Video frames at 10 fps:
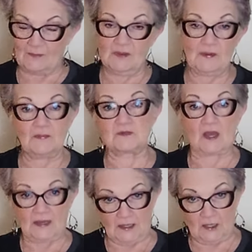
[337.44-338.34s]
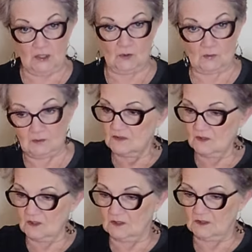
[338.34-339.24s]
Zombie babies are kind of cute. These
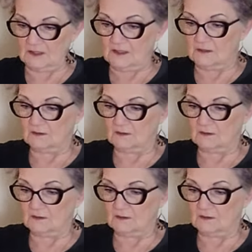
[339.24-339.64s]
are ugly.